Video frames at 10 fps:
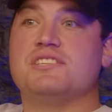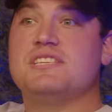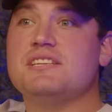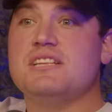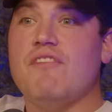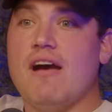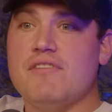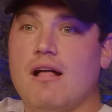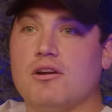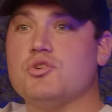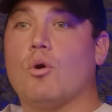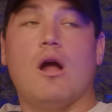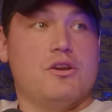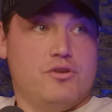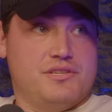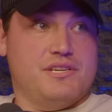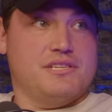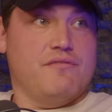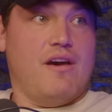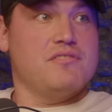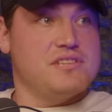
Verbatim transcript: $65 or 165.